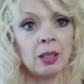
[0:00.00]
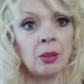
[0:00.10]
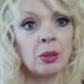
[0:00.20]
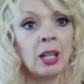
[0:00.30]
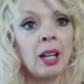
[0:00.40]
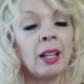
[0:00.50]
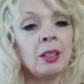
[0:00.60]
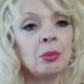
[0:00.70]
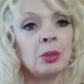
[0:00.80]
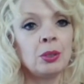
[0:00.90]
How
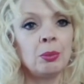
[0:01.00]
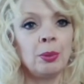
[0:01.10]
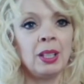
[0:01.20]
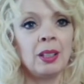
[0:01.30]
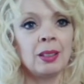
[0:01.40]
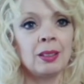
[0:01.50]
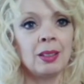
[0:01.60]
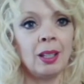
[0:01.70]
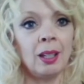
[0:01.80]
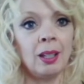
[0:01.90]
kind would you be this
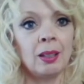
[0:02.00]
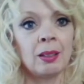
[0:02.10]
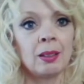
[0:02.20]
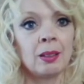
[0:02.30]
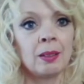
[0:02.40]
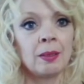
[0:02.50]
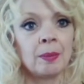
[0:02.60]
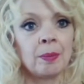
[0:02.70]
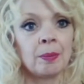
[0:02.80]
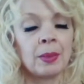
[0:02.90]
day?
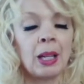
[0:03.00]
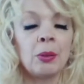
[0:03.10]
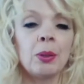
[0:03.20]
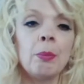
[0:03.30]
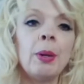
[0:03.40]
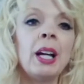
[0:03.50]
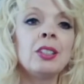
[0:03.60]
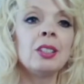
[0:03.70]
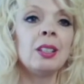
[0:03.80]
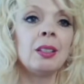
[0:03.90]
How
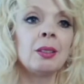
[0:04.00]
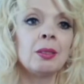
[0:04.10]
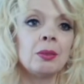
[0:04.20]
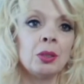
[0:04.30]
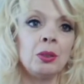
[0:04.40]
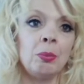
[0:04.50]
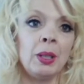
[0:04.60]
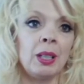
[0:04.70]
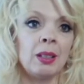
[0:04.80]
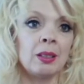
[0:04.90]
compassionate would you
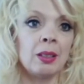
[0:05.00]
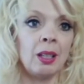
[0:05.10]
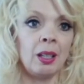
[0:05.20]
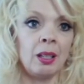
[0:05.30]
be this day?